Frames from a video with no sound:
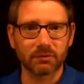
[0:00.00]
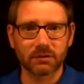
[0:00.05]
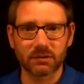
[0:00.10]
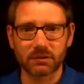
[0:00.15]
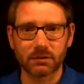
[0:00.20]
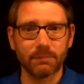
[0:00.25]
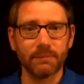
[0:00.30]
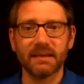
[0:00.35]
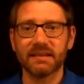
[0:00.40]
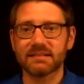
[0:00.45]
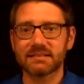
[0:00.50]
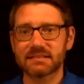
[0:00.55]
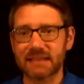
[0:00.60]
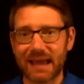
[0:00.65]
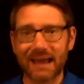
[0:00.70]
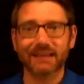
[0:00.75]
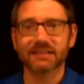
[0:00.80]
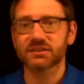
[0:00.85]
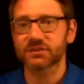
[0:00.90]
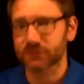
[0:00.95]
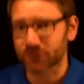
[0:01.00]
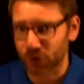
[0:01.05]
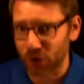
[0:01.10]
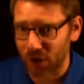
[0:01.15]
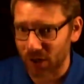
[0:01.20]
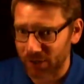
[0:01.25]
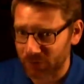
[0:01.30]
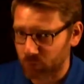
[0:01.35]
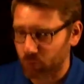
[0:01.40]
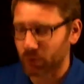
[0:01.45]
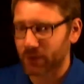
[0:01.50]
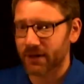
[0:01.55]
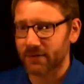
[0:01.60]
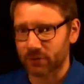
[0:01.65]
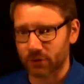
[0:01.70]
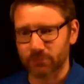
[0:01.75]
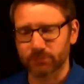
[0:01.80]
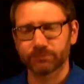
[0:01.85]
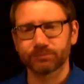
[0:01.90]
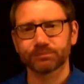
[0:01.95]
commit tax fraud,
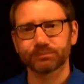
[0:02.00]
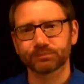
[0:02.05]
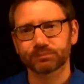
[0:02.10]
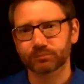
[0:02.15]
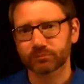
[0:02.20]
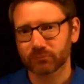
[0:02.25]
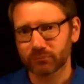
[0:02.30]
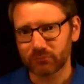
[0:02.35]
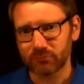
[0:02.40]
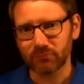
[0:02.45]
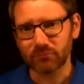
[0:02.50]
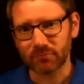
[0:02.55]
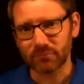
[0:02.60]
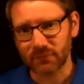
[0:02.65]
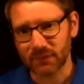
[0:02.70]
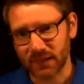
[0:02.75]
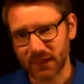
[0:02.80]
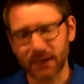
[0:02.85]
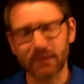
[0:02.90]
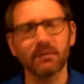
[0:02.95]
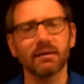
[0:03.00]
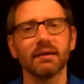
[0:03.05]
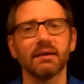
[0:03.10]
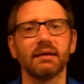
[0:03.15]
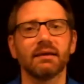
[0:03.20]
whatever. Okay?